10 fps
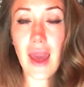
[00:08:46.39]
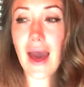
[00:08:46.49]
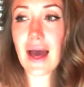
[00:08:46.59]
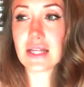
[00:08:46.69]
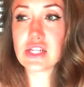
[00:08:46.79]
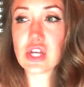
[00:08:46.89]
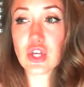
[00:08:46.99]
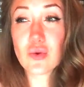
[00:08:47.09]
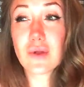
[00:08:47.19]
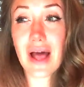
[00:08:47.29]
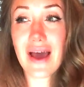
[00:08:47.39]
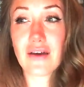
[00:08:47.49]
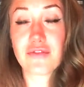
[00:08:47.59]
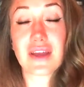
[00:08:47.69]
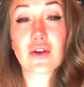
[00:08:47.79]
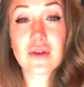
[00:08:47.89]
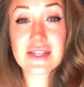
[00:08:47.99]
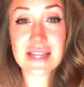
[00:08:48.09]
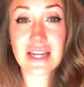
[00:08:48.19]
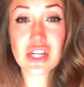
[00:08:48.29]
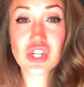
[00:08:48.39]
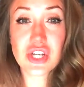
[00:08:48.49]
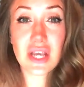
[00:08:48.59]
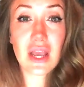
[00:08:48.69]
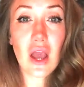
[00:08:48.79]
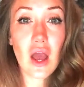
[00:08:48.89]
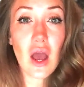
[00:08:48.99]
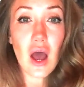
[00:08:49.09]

and you will have increased energy